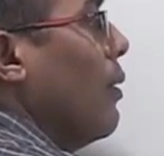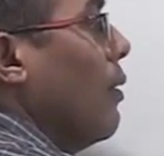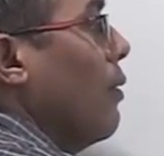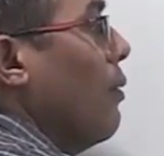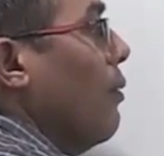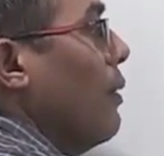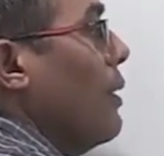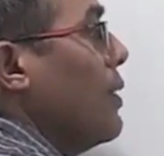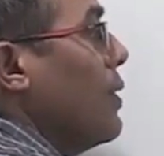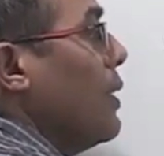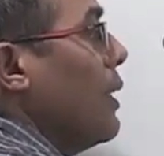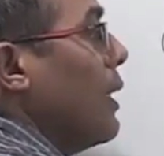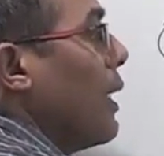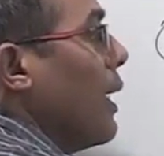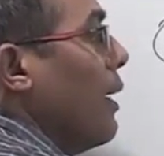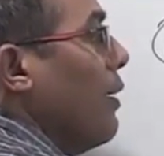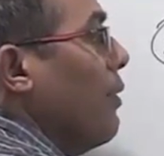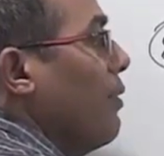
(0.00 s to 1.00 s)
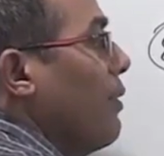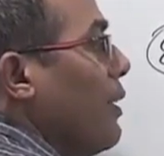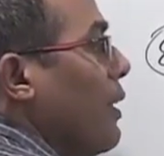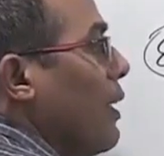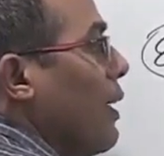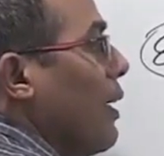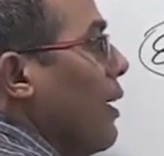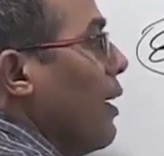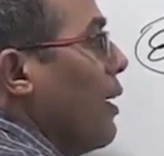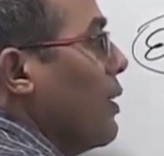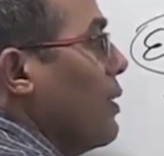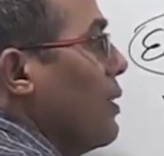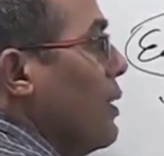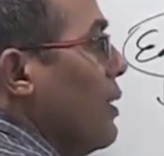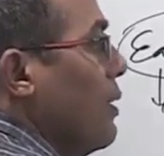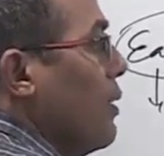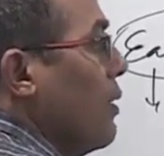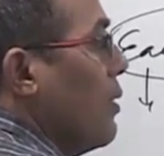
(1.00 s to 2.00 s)
which derive their
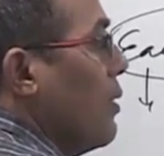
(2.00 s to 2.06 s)
energy